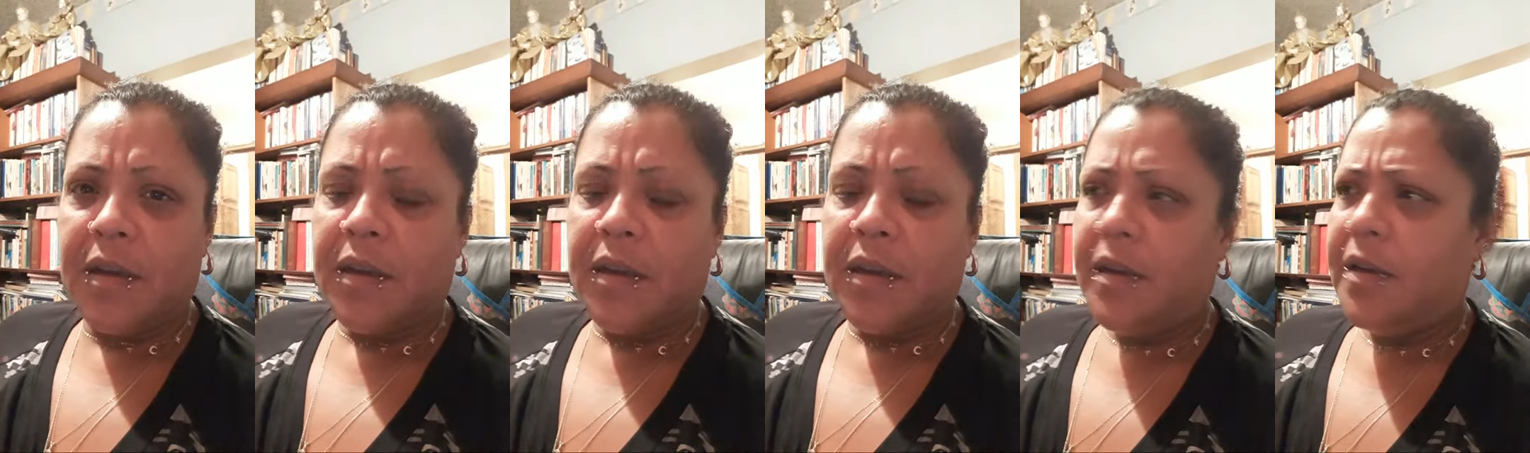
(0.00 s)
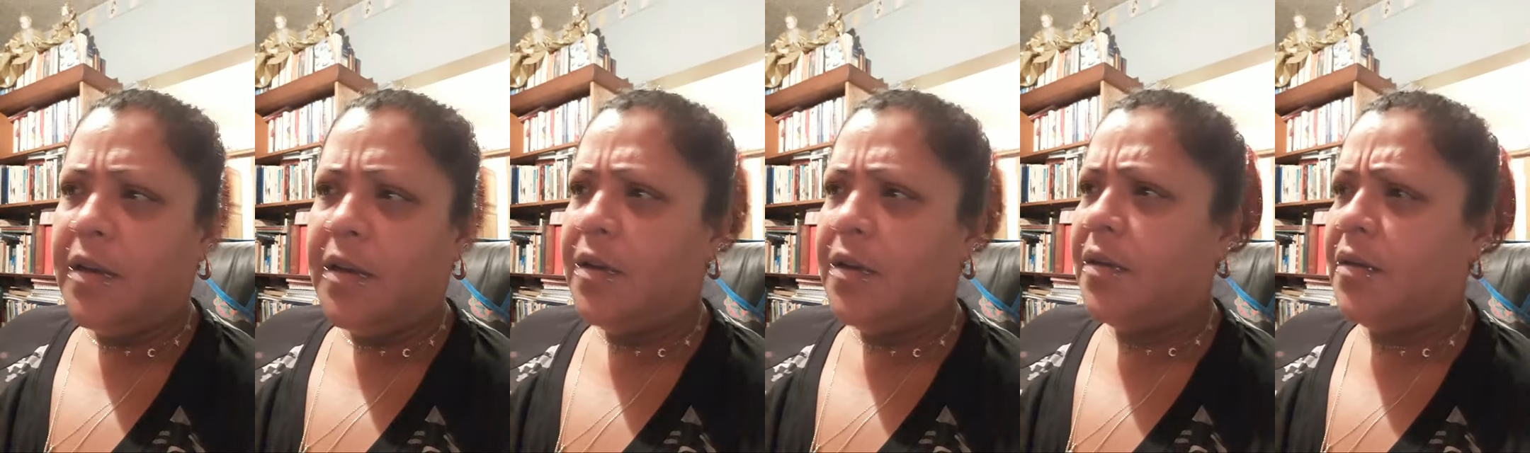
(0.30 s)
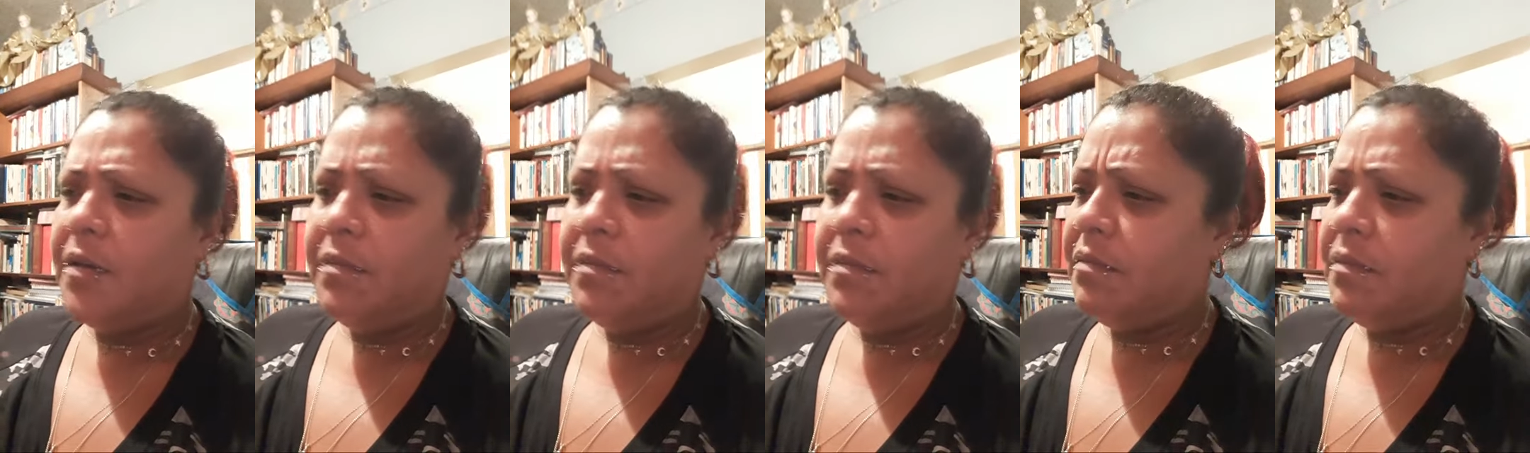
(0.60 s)
You
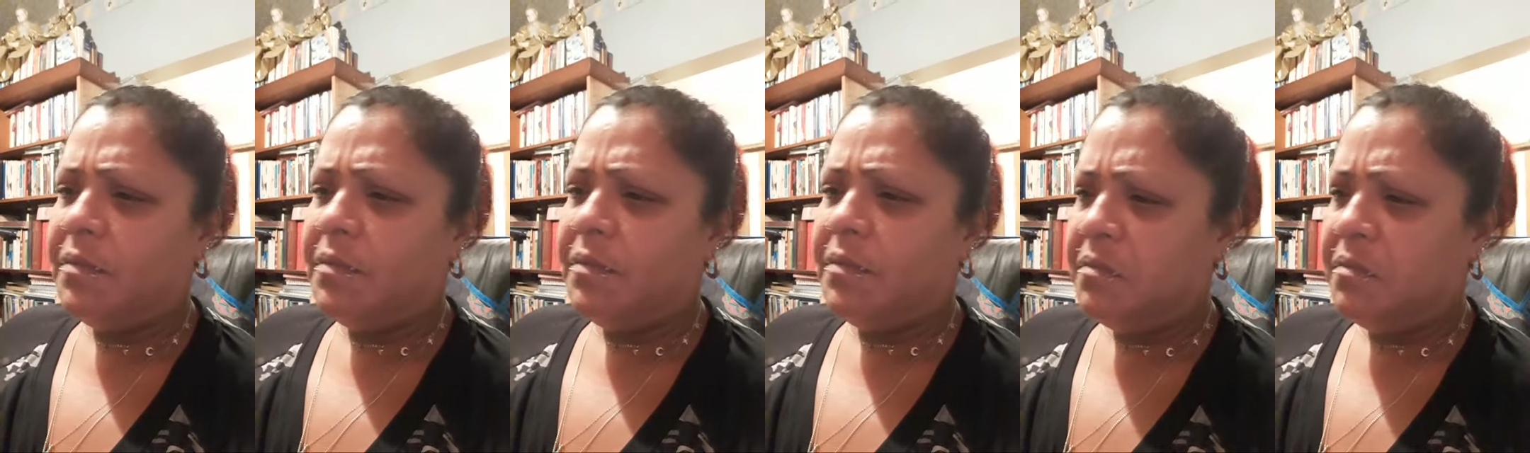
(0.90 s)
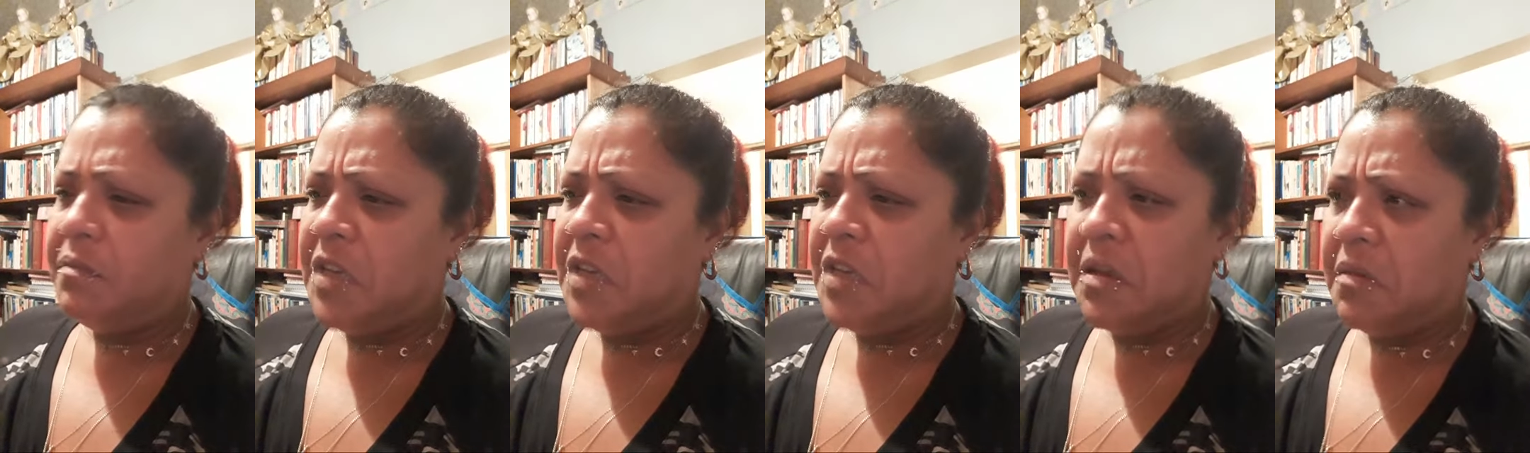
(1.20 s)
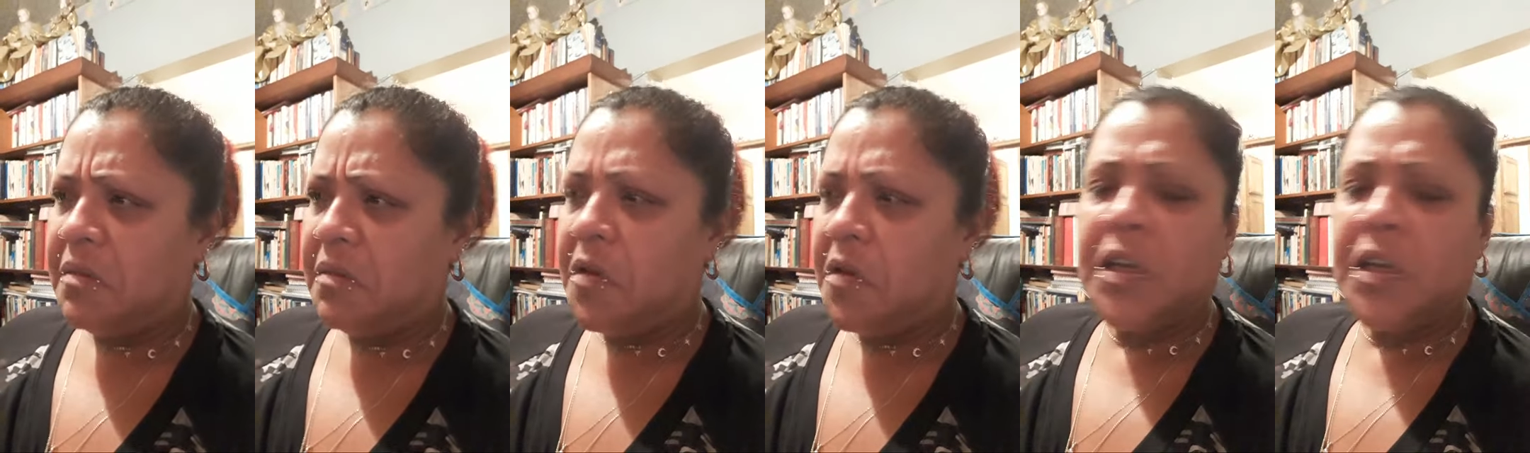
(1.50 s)
know,
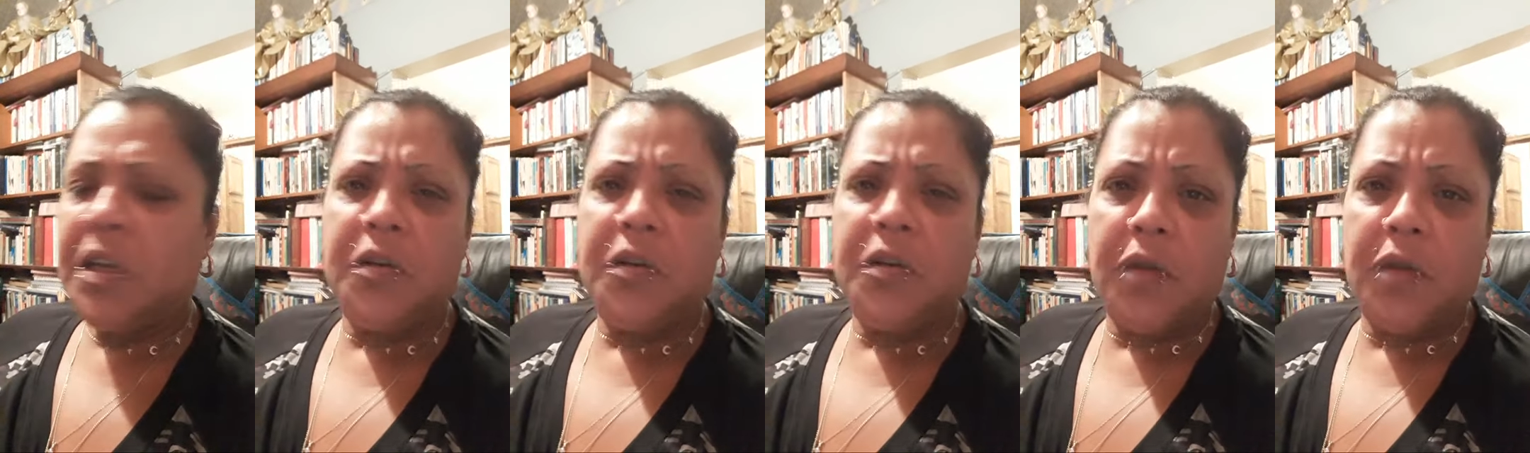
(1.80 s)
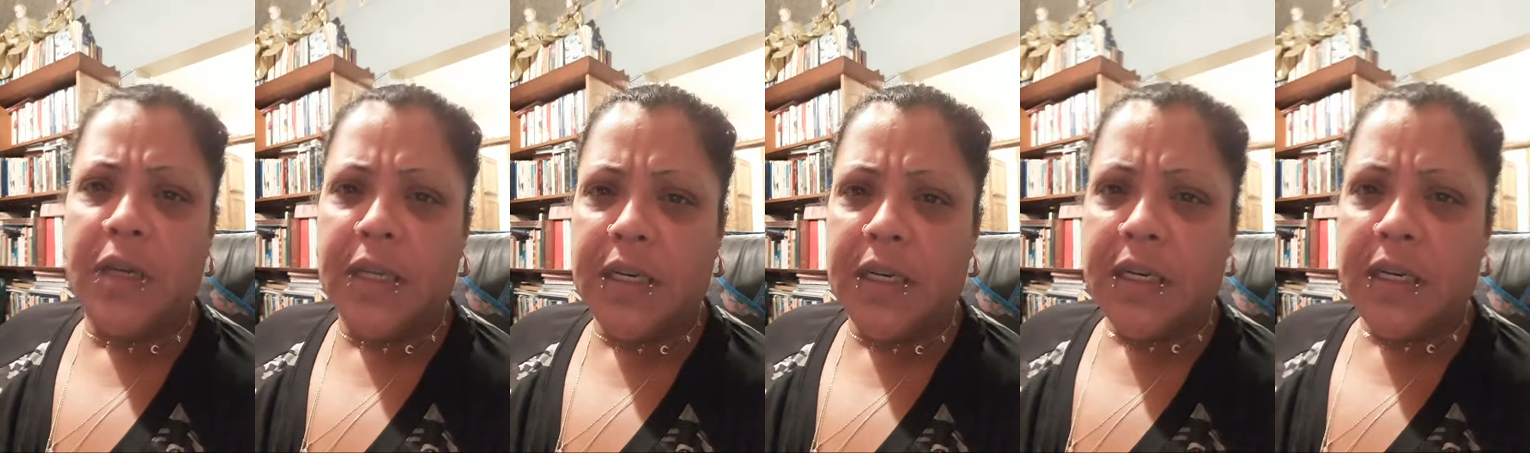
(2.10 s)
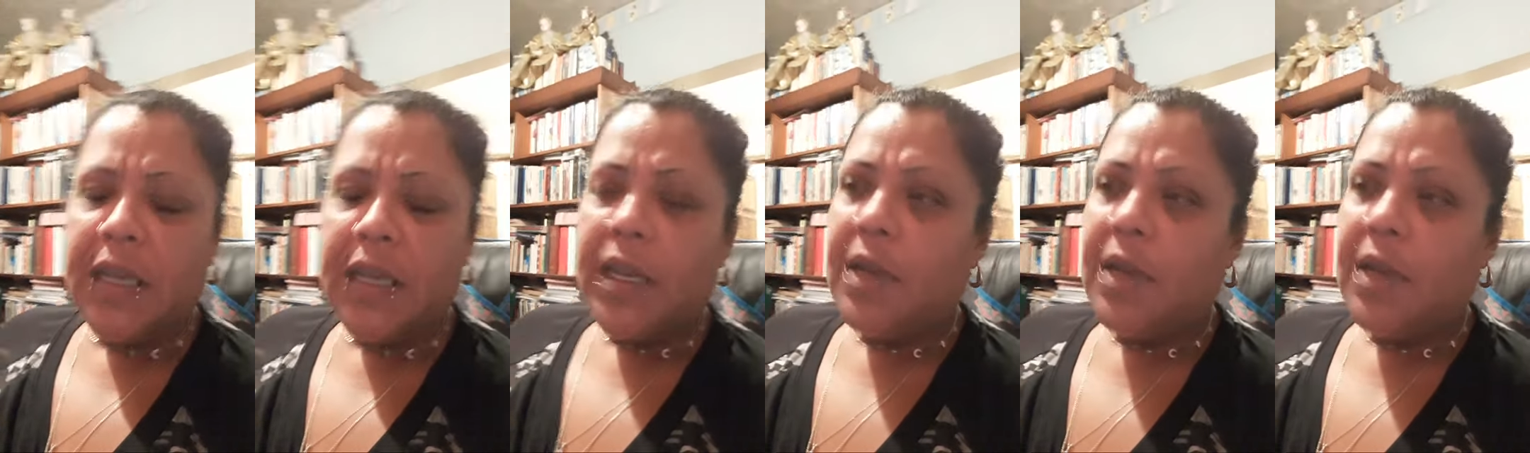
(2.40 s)
you can do it.